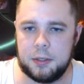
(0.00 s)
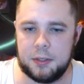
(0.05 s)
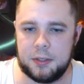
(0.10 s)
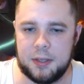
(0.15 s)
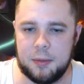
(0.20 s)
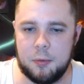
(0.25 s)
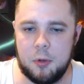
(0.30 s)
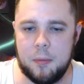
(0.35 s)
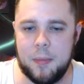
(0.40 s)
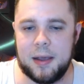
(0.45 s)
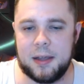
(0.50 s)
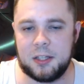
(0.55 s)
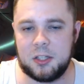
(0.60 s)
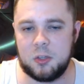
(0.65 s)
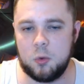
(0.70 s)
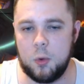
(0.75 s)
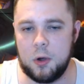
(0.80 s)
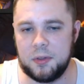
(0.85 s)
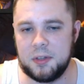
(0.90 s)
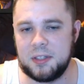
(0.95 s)
So I'm going to make it
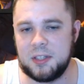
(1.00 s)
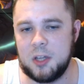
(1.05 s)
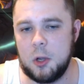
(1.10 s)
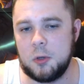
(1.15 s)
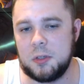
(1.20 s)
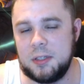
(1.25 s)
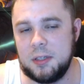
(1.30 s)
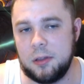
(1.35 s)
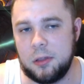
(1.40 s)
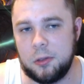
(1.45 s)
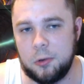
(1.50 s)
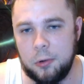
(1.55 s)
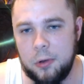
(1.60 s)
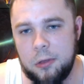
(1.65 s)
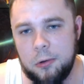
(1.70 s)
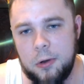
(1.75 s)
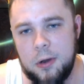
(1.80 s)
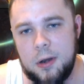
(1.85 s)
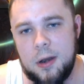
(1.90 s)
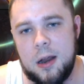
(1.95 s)
to where this Toski's a
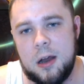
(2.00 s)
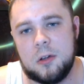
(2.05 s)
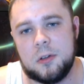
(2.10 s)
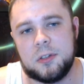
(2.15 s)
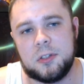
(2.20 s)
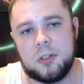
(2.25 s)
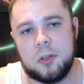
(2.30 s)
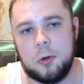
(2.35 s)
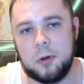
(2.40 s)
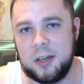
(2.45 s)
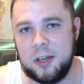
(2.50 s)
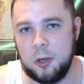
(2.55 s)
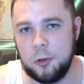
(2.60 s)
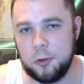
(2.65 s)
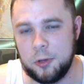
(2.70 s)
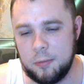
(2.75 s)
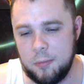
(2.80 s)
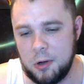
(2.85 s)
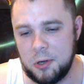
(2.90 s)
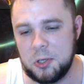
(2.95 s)
3-3 now, so kill
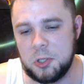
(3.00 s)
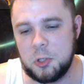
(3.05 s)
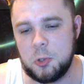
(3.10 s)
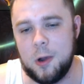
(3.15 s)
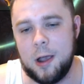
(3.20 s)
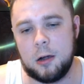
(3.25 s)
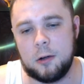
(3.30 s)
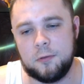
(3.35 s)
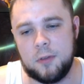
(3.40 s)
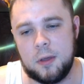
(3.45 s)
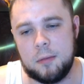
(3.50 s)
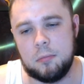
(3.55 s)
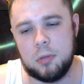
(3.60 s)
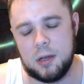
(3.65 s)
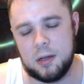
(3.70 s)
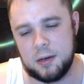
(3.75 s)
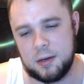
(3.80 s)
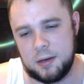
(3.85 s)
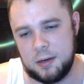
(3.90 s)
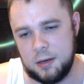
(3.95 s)
their Murderous Rider if they
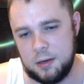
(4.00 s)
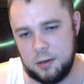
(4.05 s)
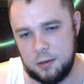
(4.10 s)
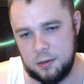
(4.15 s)
block.